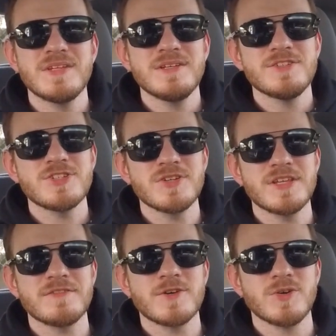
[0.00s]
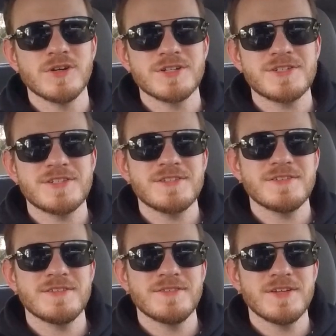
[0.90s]
So then, of course,
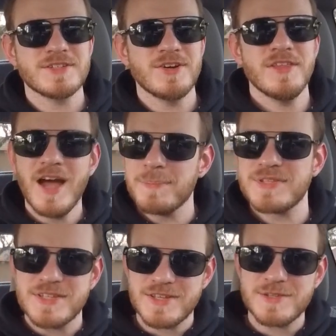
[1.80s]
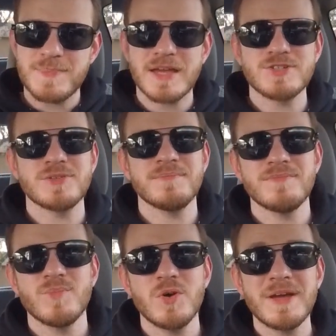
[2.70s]
let's go to the opposite of the spectrum.
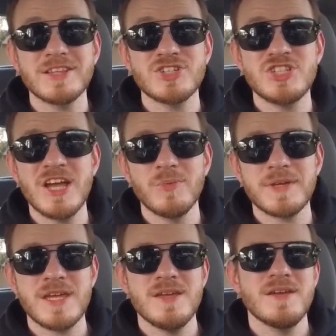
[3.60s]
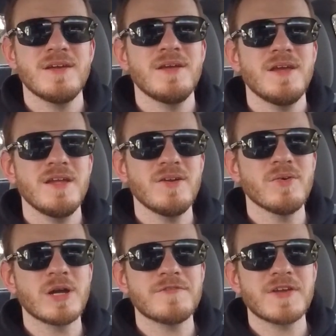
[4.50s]
What about the Shelby? And
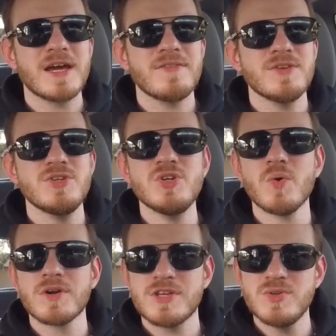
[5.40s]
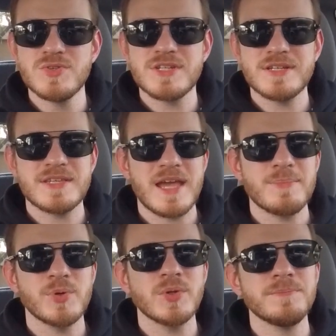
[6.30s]
going off the kind of the newer used
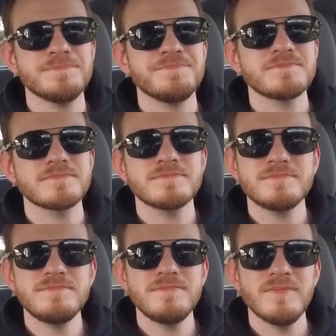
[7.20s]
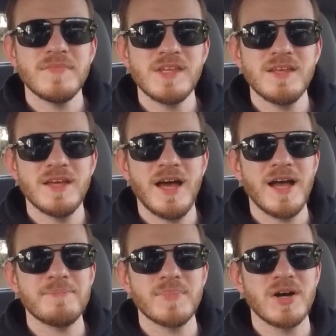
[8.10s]
example,
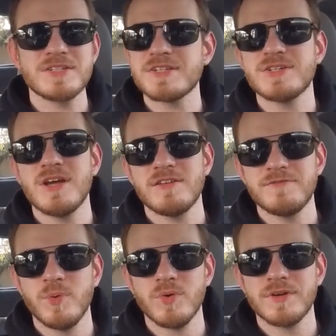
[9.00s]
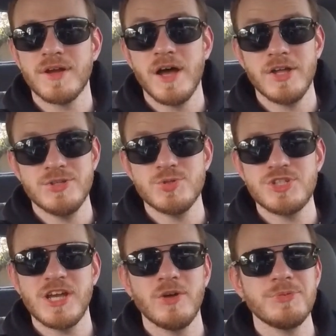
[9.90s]
I honestly could not afford a new
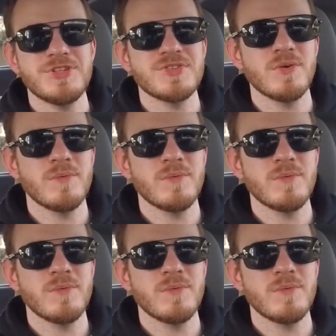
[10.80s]
Shelby, so it